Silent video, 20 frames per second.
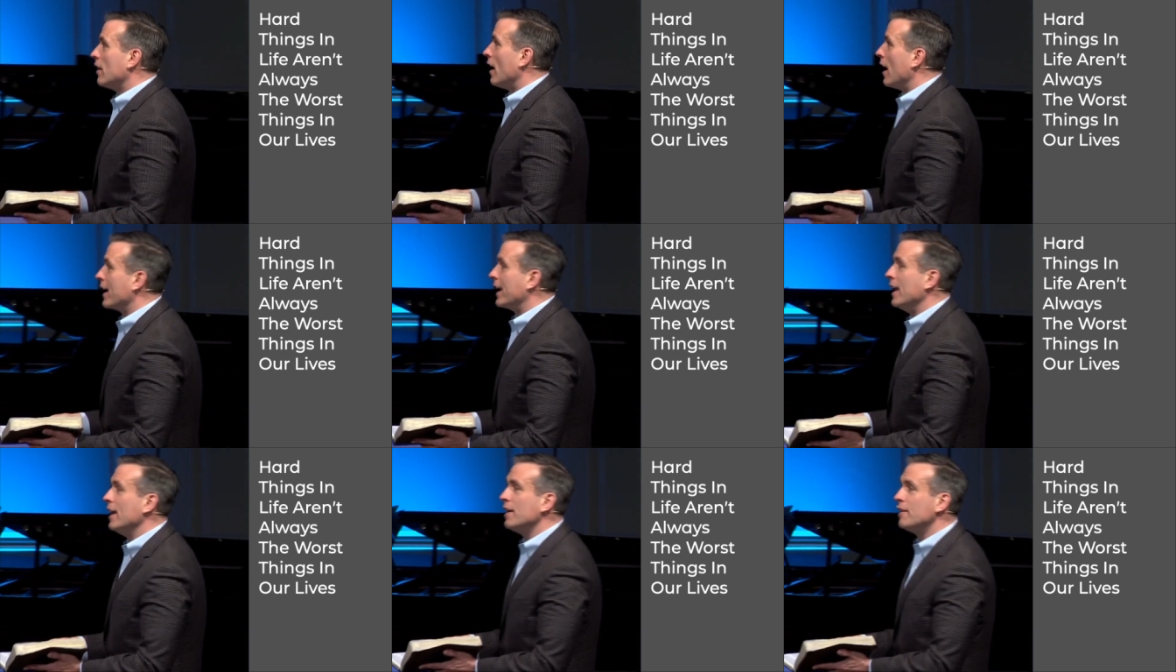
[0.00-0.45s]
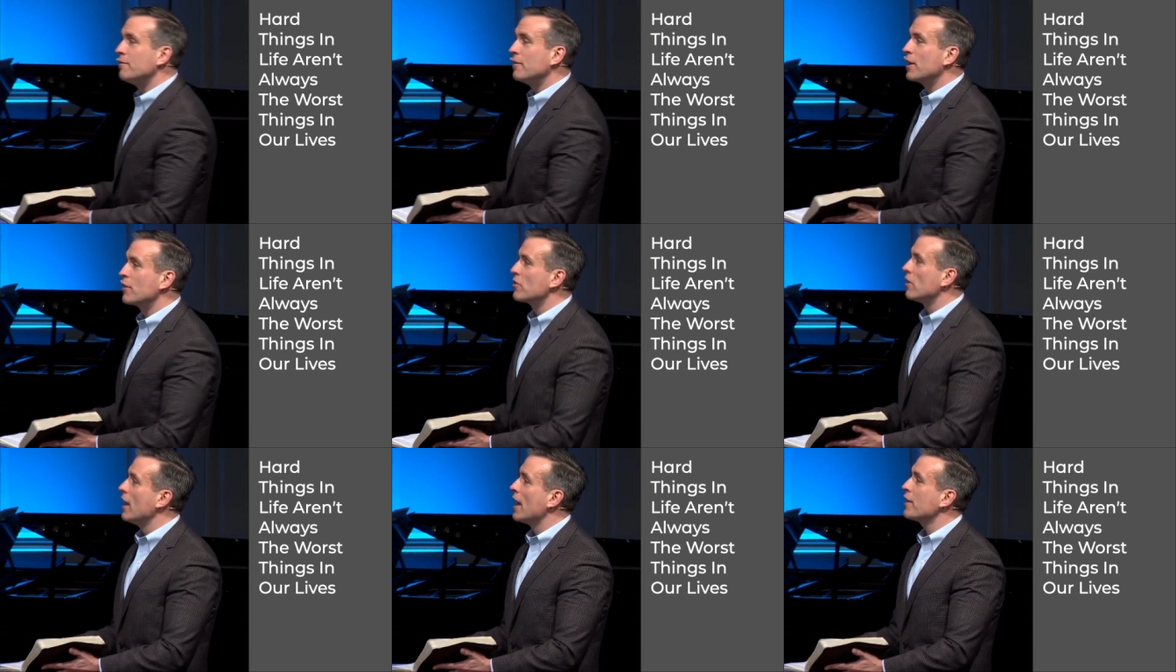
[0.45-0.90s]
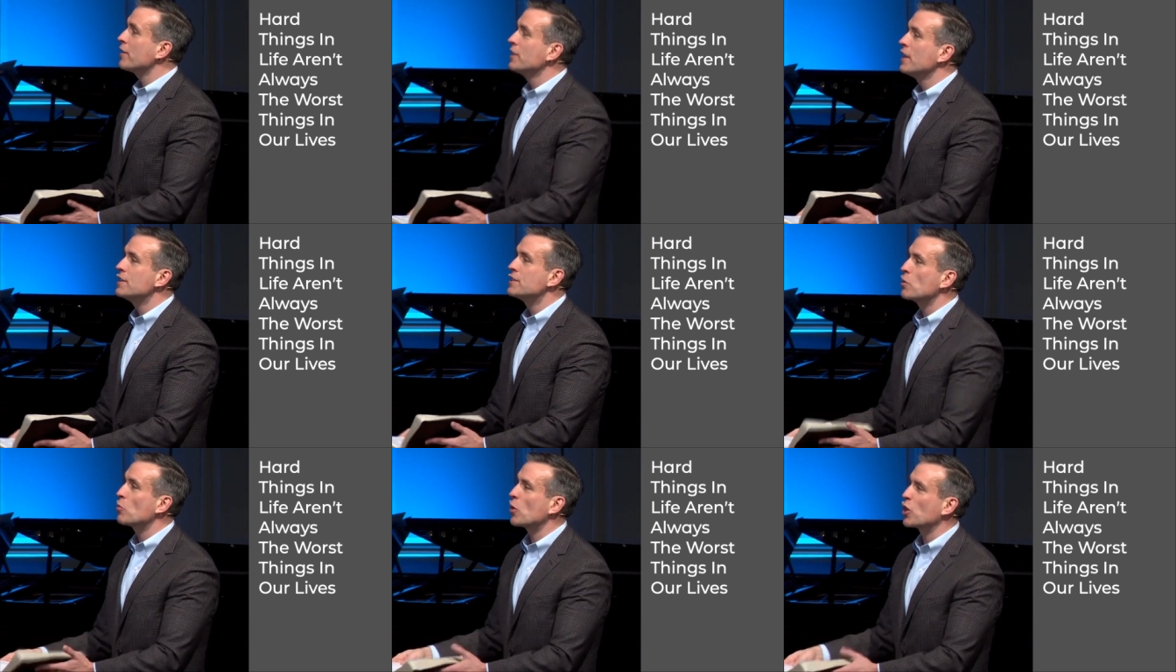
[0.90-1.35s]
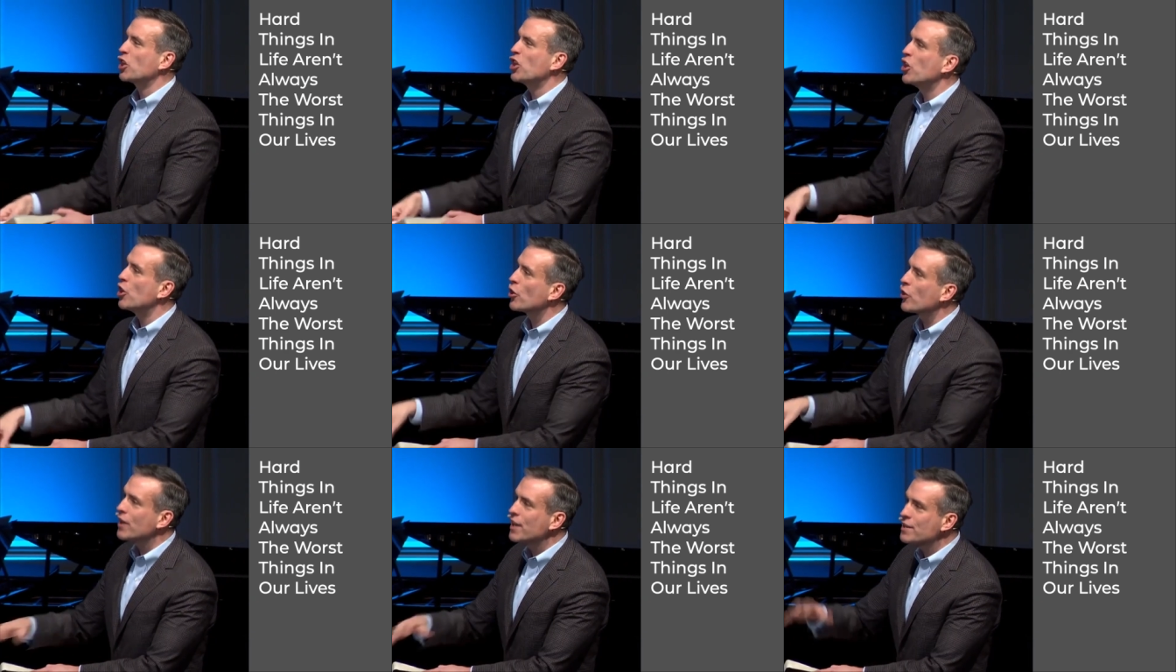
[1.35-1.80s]
Again, there's a lot of things that we're
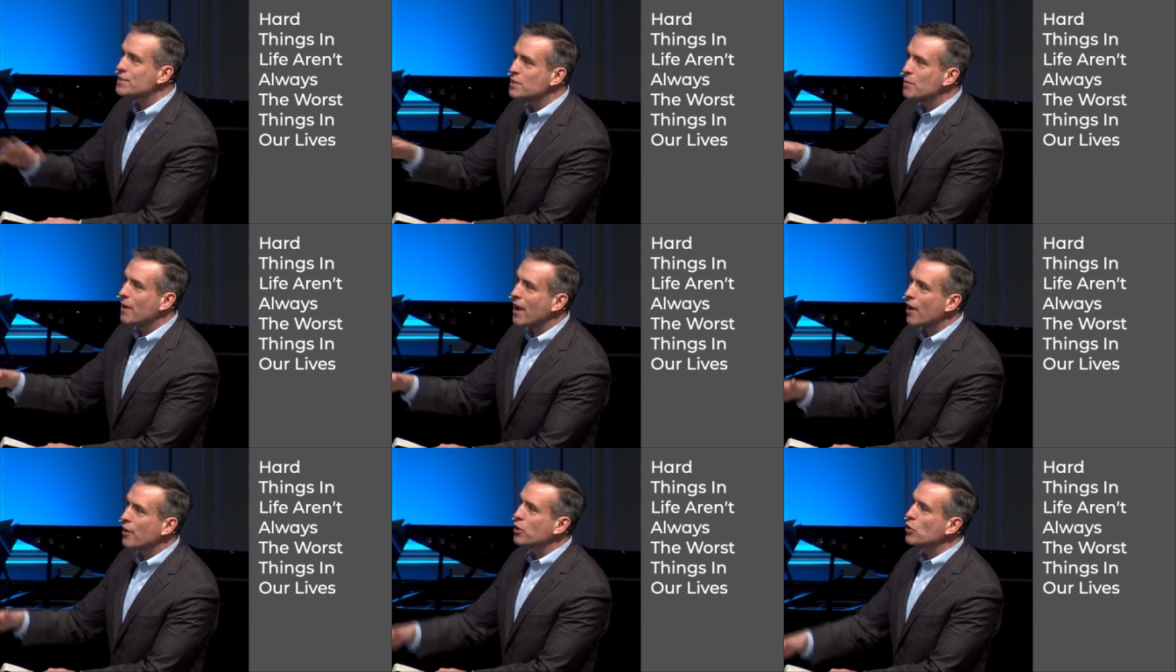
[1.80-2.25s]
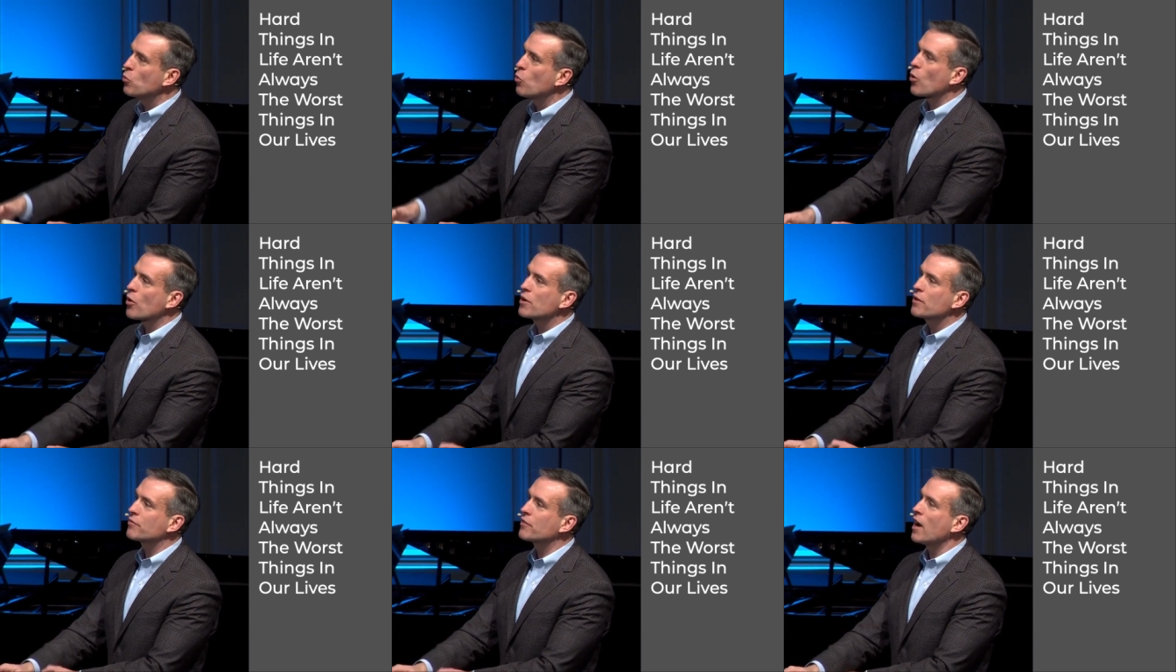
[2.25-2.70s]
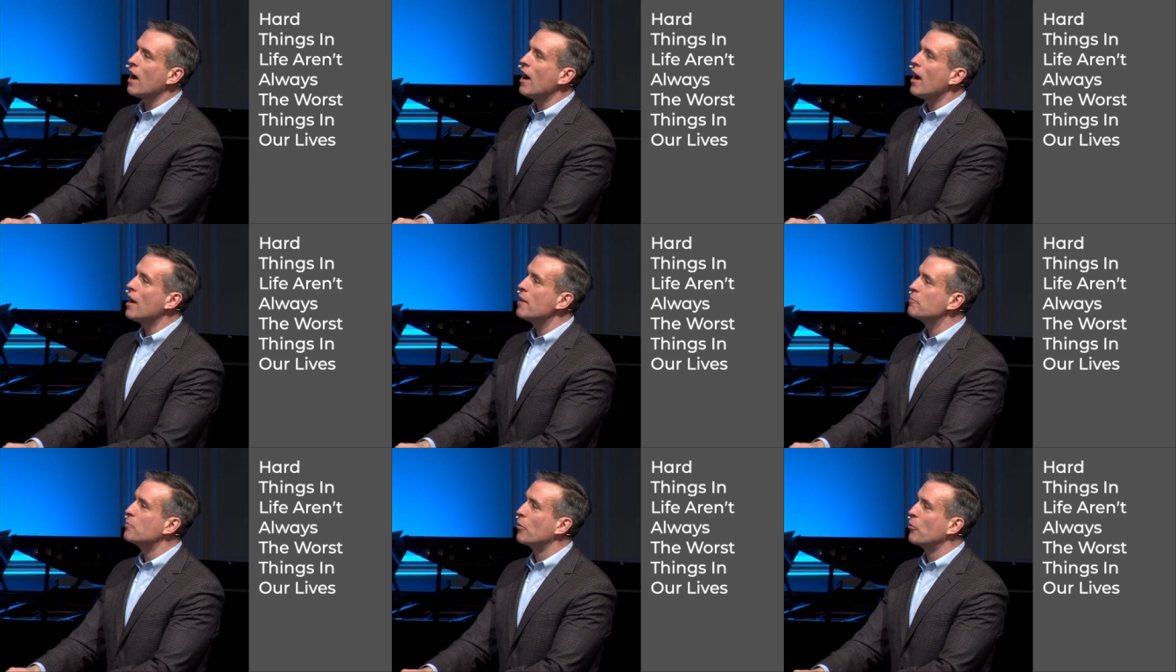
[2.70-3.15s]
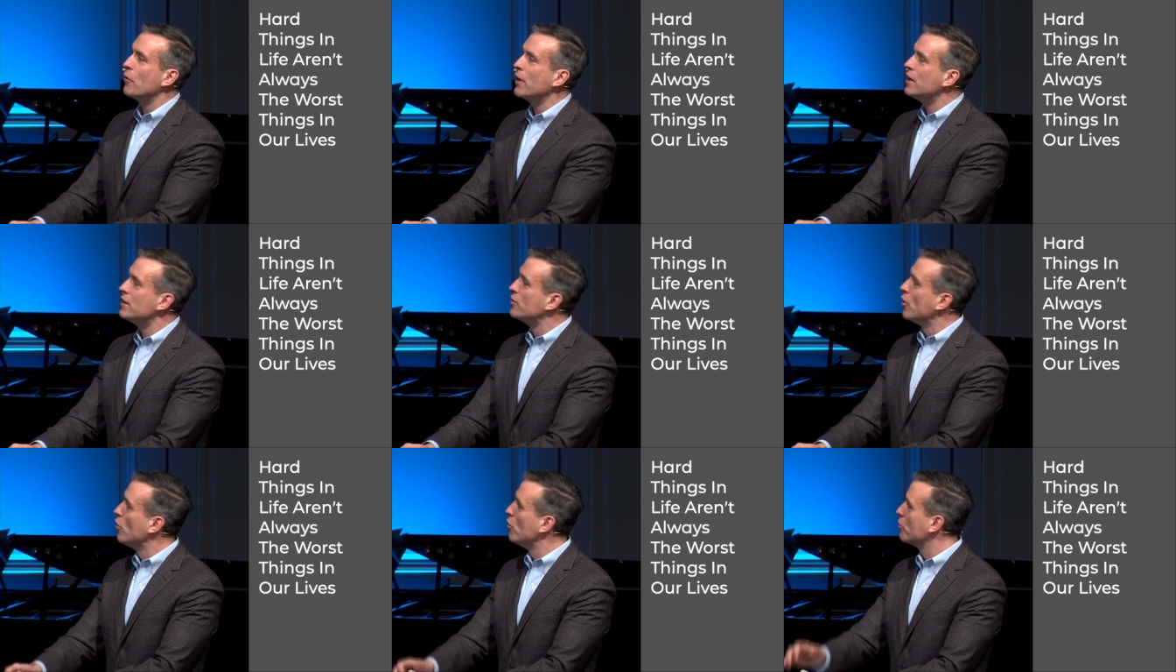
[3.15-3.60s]
curious about in the Word of God, but
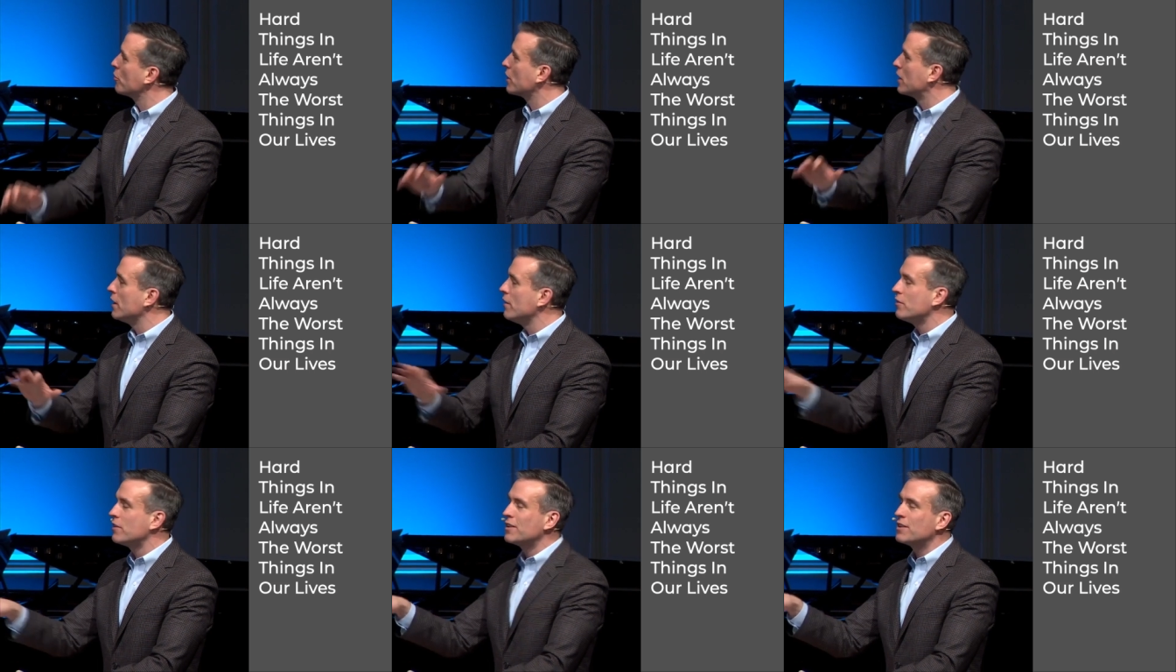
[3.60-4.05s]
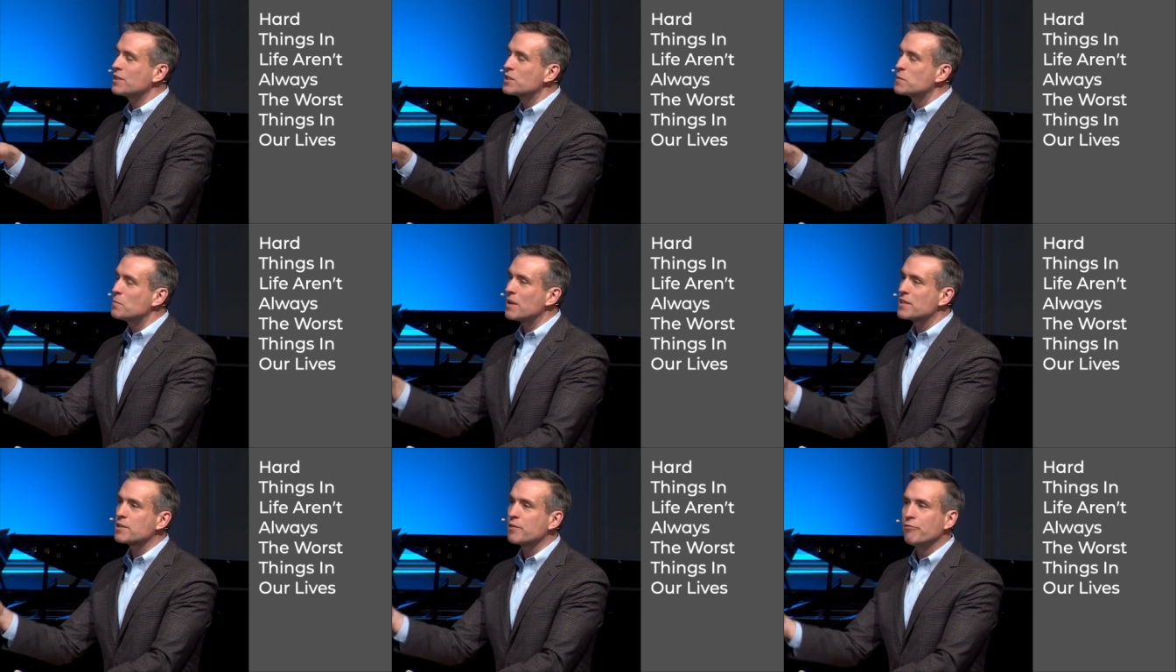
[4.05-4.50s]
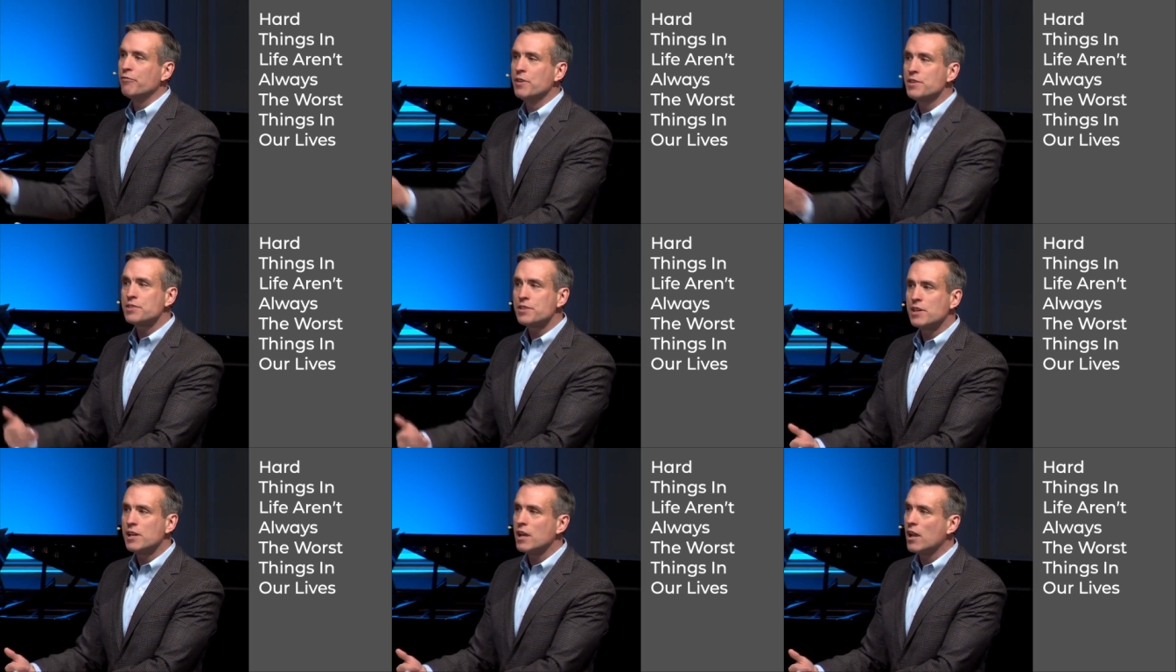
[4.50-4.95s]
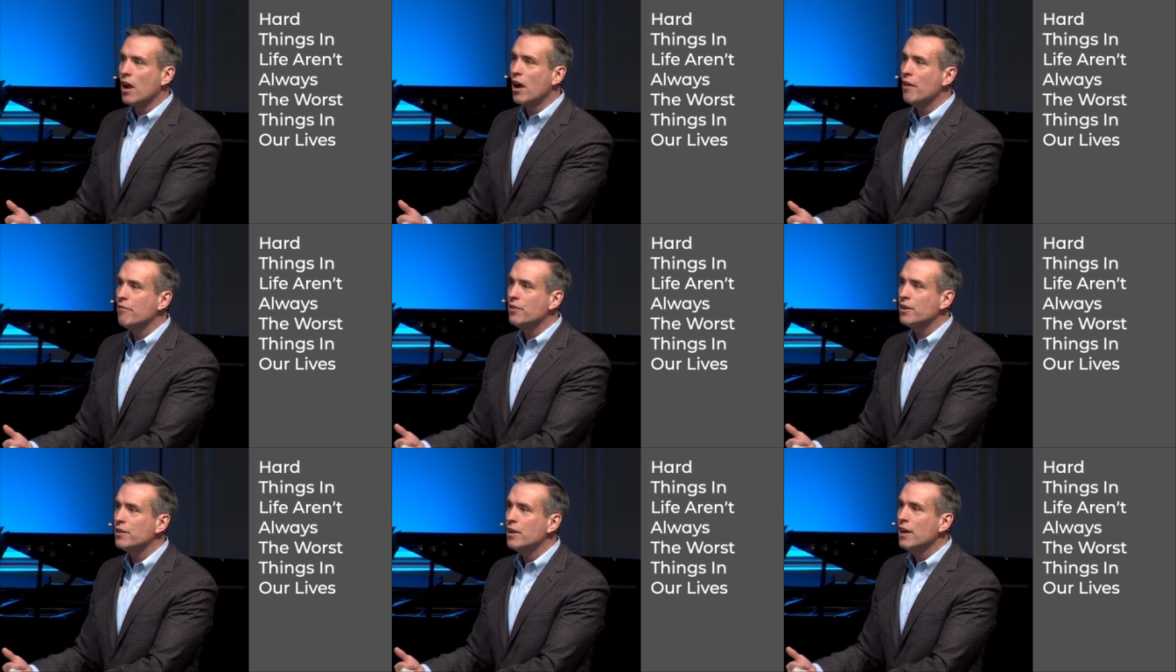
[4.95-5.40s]
we don't give the specificity
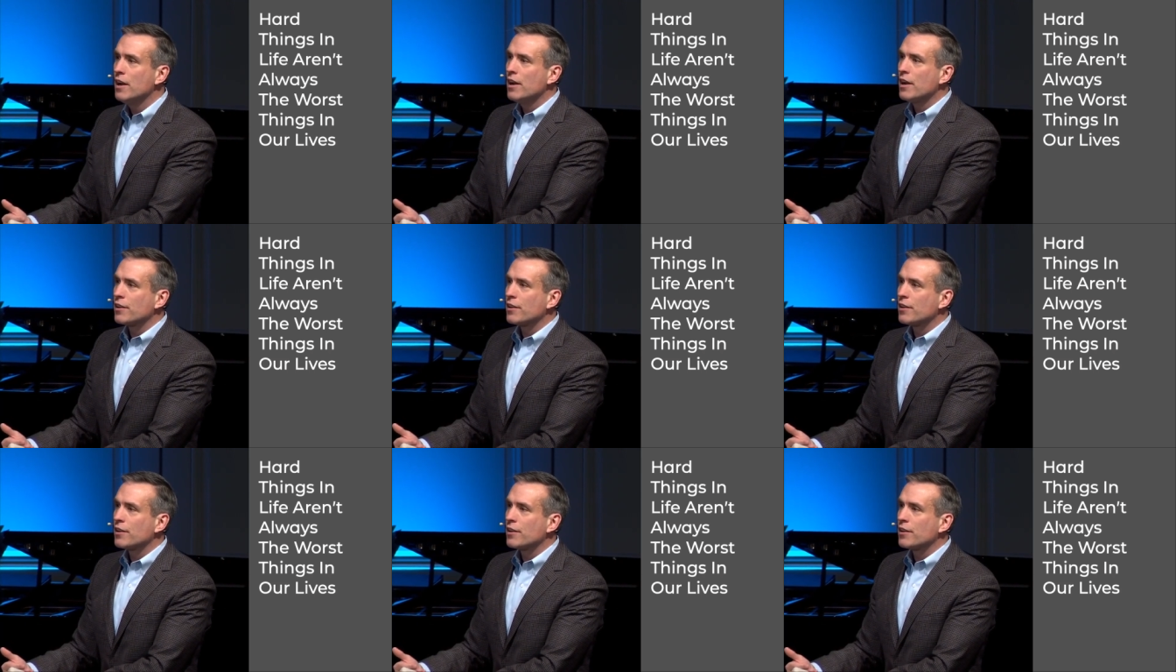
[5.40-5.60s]
of it.